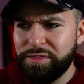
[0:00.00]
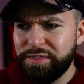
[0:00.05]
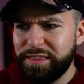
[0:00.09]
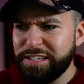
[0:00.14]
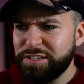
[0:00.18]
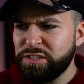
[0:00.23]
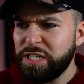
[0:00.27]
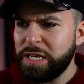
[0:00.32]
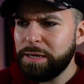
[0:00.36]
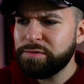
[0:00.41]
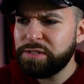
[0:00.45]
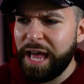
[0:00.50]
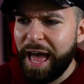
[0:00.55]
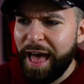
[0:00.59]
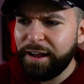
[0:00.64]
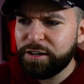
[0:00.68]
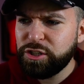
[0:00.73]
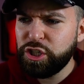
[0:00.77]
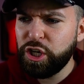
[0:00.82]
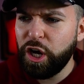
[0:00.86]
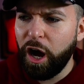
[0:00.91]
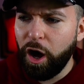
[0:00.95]
This team's
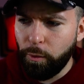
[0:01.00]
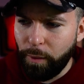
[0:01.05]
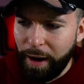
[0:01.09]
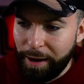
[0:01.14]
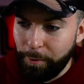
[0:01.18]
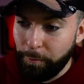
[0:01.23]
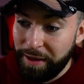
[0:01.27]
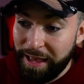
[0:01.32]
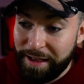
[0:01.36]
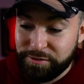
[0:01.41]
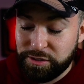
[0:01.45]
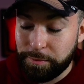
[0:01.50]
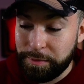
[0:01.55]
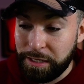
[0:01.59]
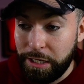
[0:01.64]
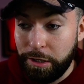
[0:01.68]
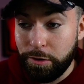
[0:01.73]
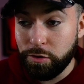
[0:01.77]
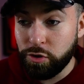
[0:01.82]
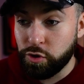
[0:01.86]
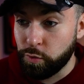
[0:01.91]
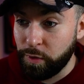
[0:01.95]
actually all right. We have some
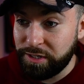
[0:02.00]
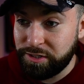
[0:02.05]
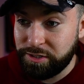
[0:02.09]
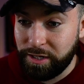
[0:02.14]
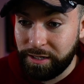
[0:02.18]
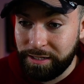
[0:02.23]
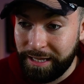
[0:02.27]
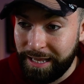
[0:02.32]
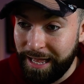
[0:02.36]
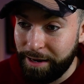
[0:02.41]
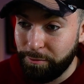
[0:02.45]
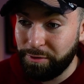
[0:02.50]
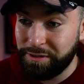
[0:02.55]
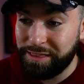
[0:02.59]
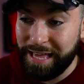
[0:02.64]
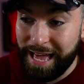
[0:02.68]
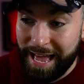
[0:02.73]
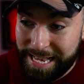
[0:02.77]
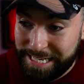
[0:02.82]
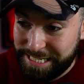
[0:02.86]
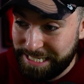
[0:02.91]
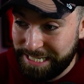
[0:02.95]
huge risk on the line with
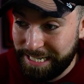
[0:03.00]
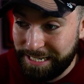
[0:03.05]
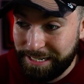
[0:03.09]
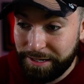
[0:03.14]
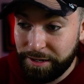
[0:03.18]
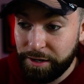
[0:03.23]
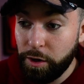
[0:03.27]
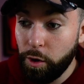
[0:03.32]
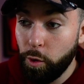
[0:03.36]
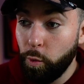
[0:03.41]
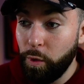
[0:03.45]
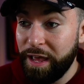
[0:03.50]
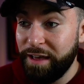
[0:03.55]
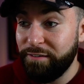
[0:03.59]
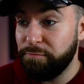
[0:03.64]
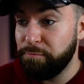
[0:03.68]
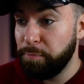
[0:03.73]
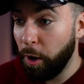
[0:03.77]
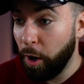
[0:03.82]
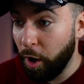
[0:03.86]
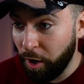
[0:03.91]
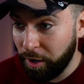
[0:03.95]
Essien. We have
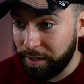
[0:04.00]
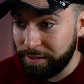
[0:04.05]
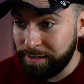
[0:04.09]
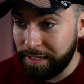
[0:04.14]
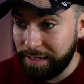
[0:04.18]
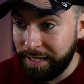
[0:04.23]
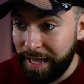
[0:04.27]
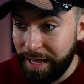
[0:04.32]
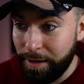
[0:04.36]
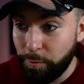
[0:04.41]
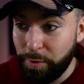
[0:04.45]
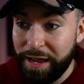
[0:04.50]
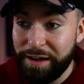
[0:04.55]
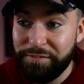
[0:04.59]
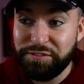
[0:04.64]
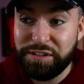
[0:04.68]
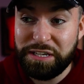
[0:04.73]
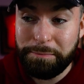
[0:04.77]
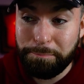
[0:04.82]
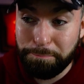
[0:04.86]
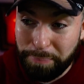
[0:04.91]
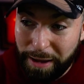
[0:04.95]
Park on the line. We have
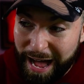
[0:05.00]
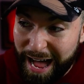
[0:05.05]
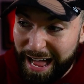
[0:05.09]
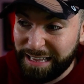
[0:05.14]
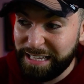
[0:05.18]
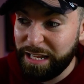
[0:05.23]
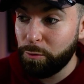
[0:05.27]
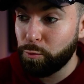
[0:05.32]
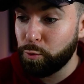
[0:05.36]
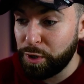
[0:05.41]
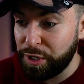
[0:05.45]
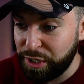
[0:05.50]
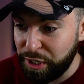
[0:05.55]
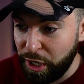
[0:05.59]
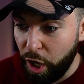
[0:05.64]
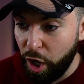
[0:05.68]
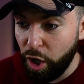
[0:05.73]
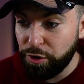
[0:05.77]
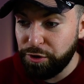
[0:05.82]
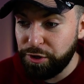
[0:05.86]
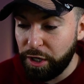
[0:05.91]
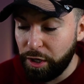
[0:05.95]
Dybala,
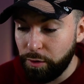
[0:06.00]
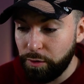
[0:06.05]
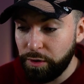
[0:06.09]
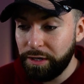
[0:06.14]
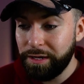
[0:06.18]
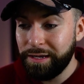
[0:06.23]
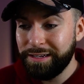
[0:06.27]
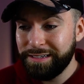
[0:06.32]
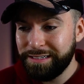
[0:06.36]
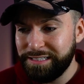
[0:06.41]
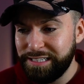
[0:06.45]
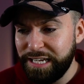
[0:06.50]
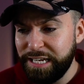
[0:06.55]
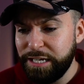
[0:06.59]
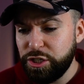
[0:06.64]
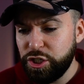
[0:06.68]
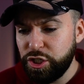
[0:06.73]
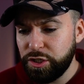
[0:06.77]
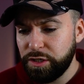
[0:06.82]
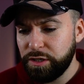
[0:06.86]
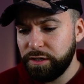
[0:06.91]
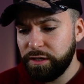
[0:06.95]
Ronaldo,
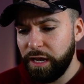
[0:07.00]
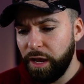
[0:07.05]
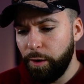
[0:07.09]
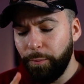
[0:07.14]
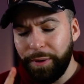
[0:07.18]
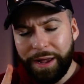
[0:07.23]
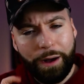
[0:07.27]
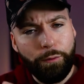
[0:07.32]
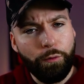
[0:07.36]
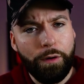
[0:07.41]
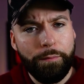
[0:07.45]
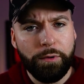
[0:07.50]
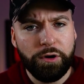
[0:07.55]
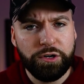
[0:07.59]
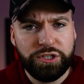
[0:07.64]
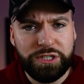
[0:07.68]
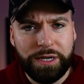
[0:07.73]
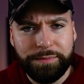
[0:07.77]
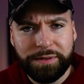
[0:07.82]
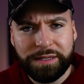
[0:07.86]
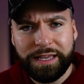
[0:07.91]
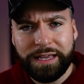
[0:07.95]
Dish. We got one more
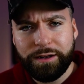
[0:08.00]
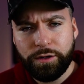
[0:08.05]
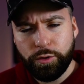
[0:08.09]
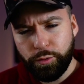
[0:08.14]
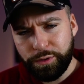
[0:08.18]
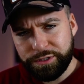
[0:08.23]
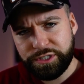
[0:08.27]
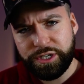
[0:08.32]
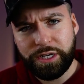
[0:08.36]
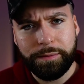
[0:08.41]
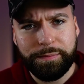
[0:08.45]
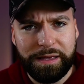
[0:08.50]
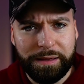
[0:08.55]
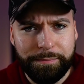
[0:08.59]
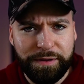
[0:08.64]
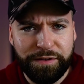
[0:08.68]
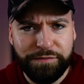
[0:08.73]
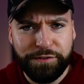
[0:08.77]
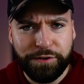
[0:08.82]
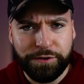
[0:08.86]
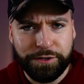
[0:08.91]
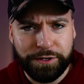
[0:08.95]
sub to get who is going to be a
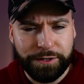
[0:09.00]
midfielder.